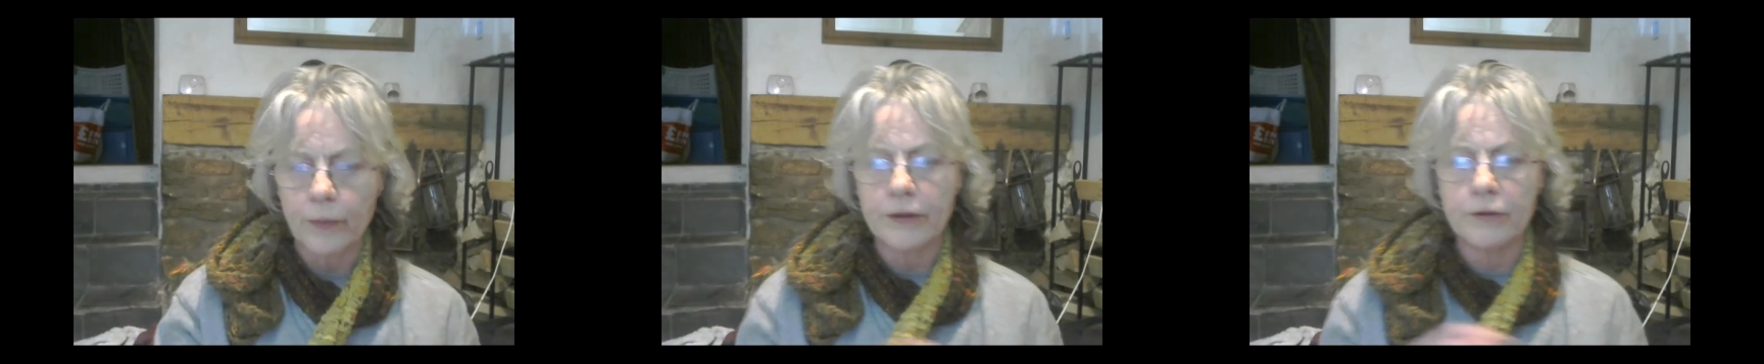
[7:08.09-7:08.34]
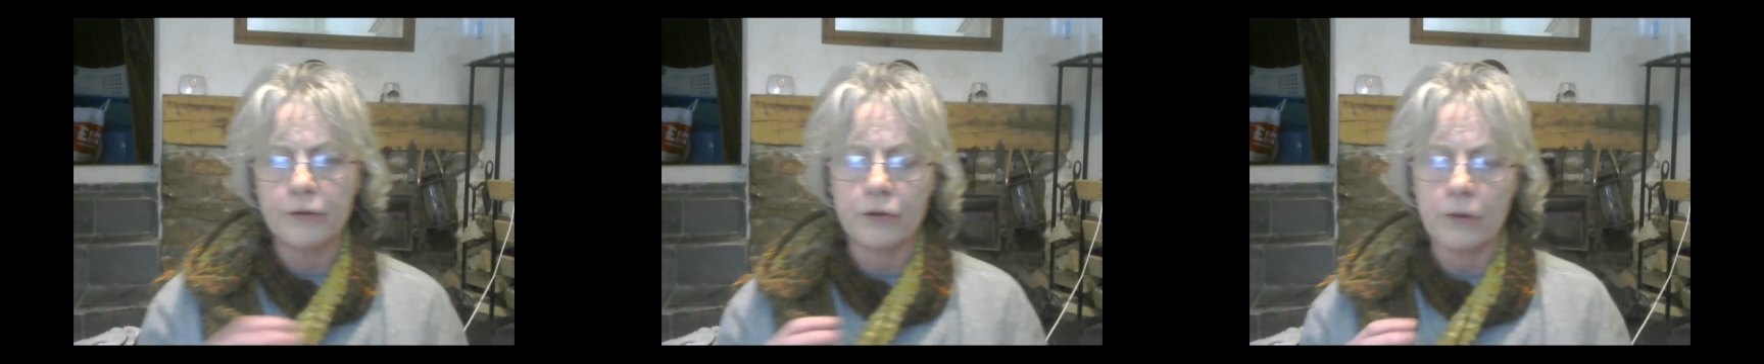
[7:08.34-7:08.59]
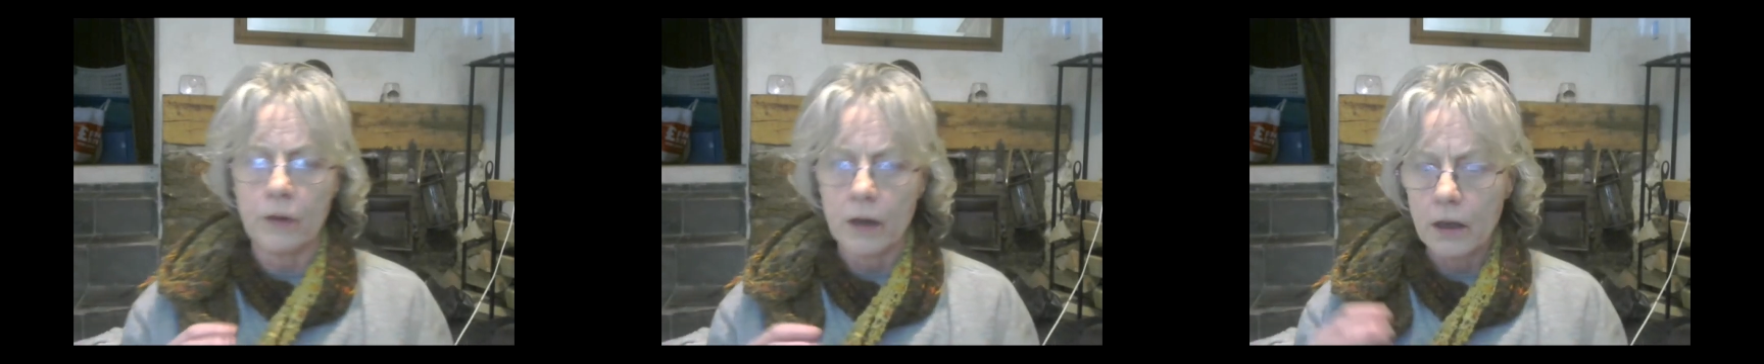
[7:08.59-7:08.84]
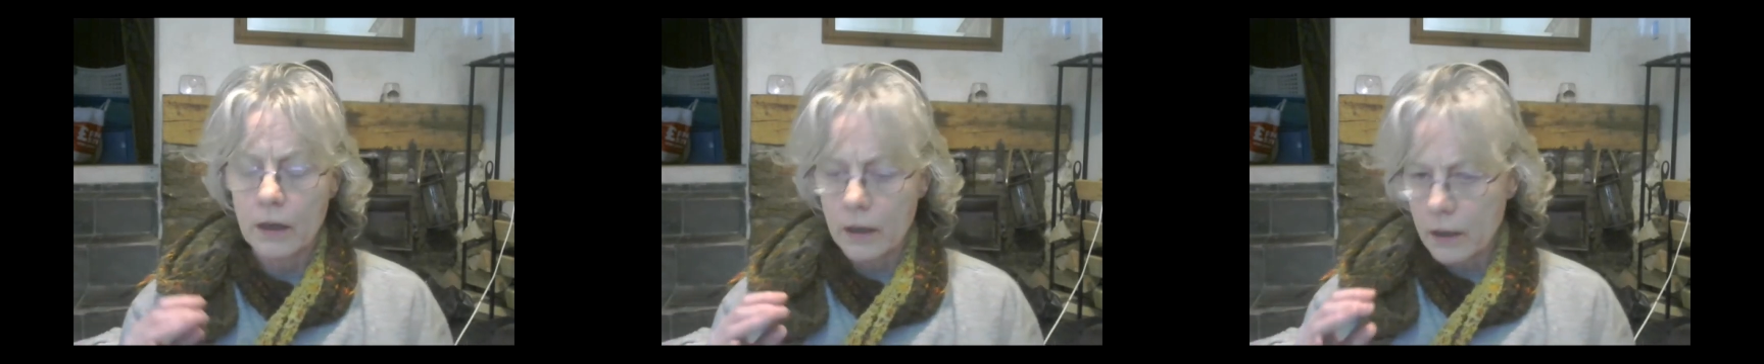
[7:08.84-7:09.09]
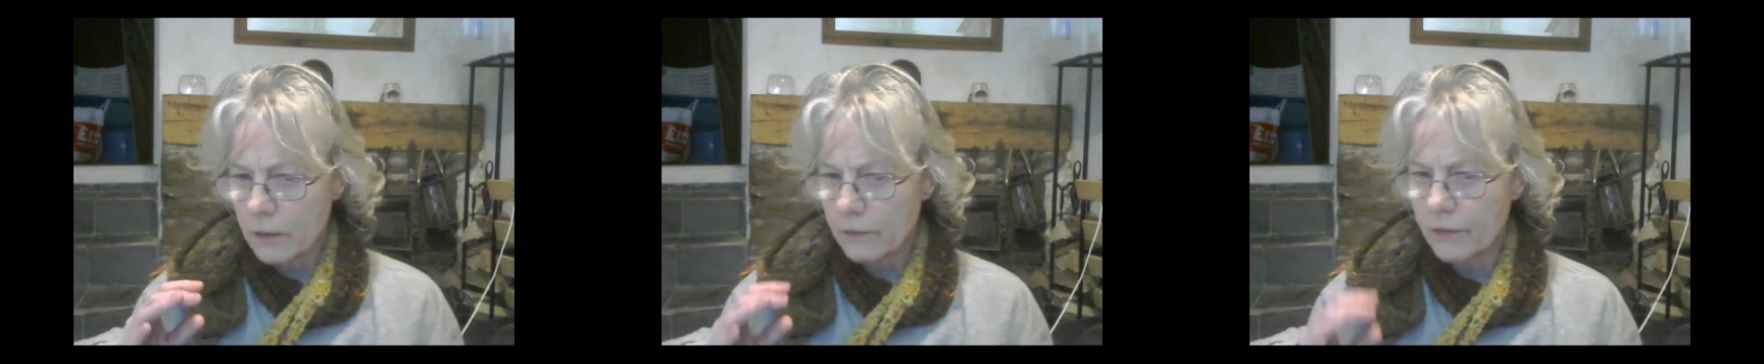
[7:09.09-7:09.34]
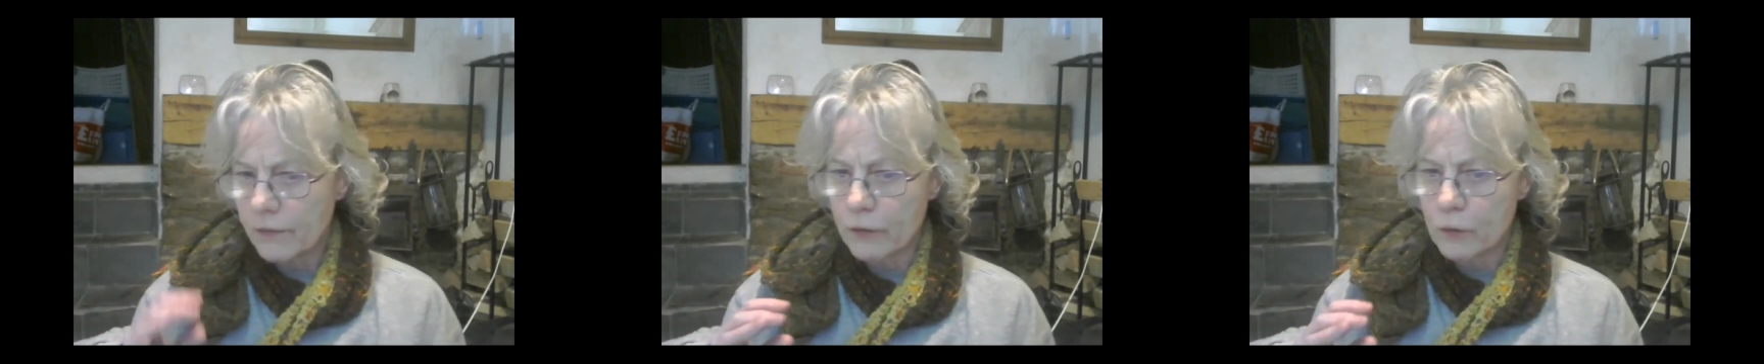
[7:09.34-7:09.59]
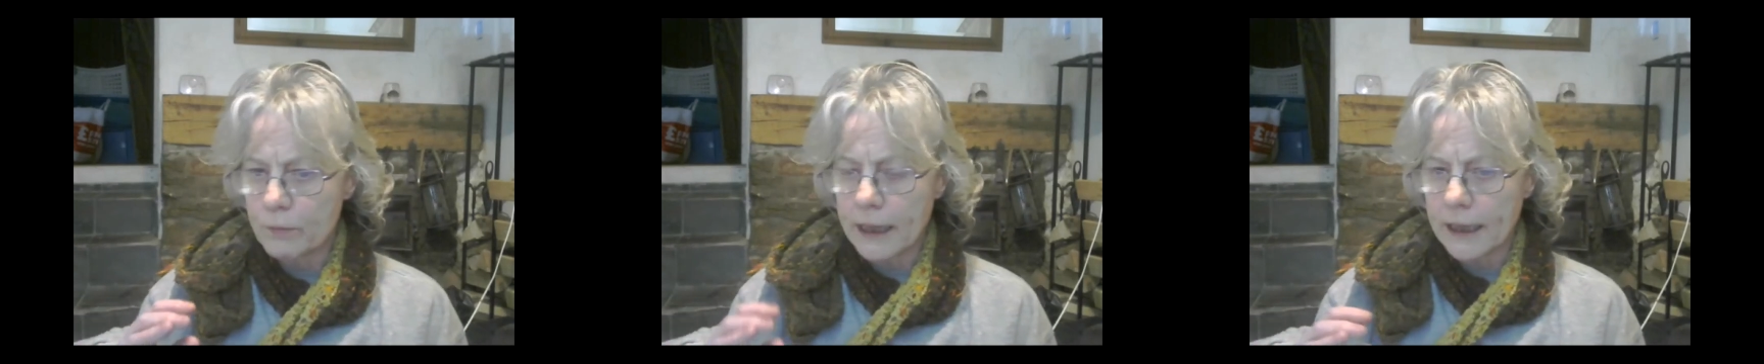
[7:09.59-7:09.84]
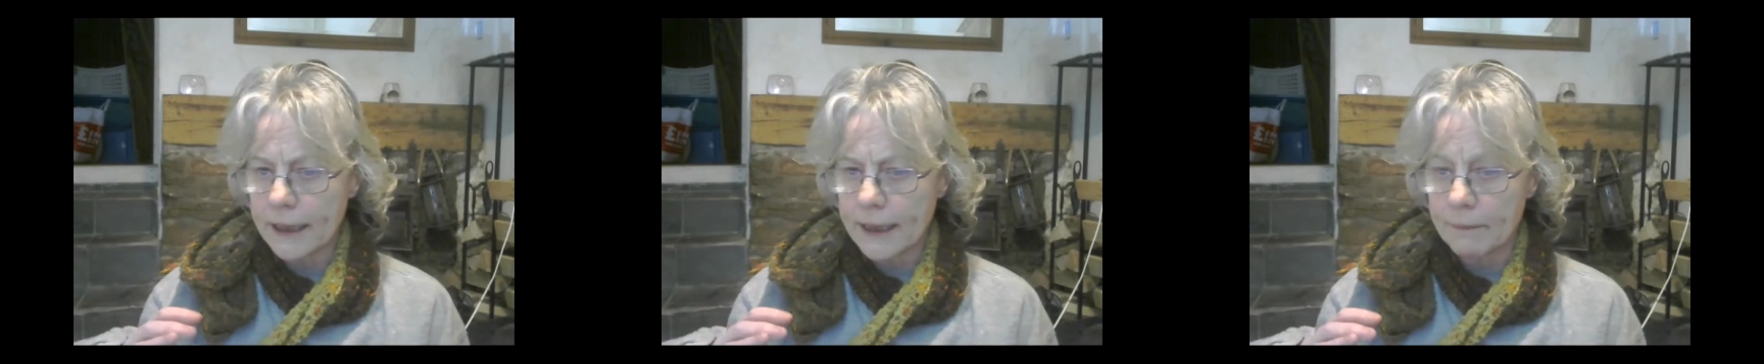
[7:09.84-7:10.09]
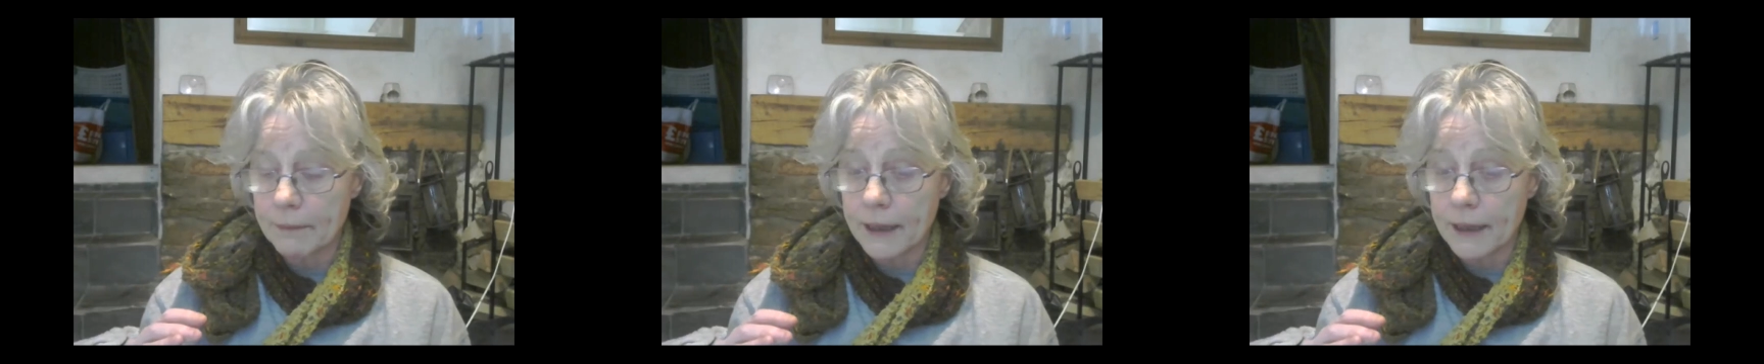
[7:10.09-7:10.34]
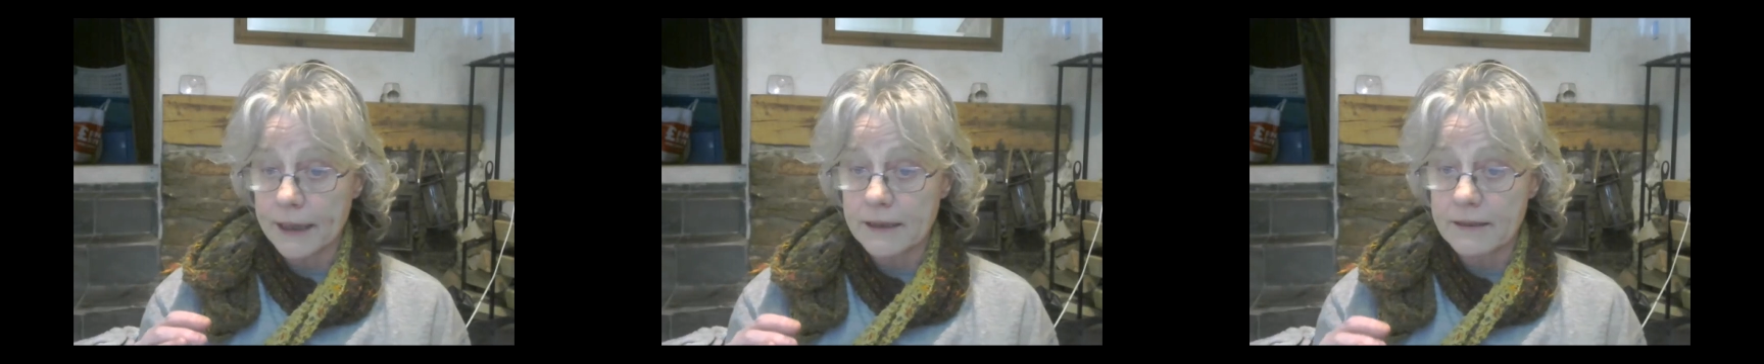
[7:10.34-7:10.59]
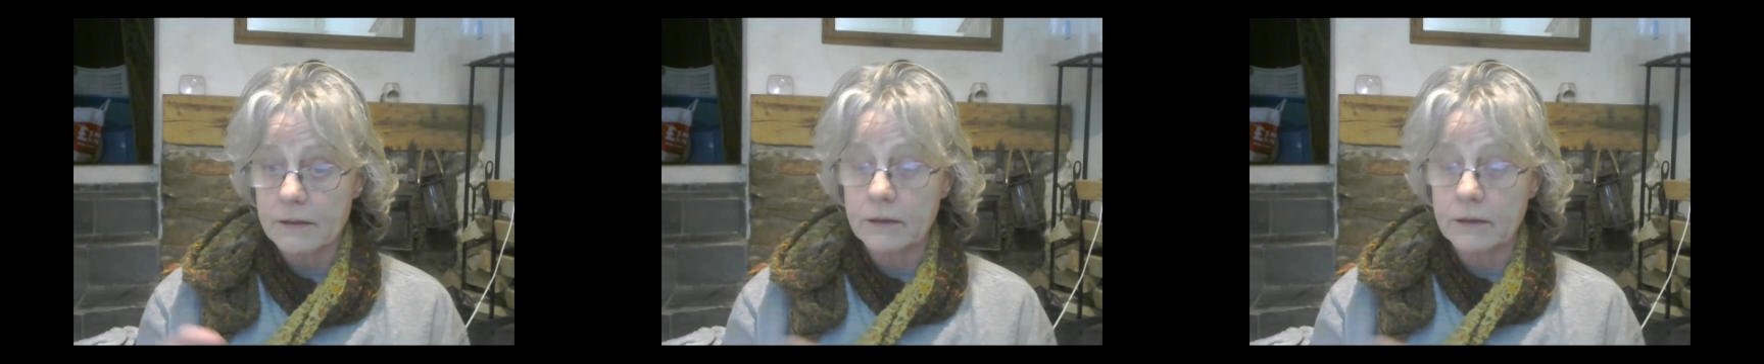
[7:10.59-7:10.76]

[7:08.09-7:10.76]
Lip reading: When you do viral mailer campaigns,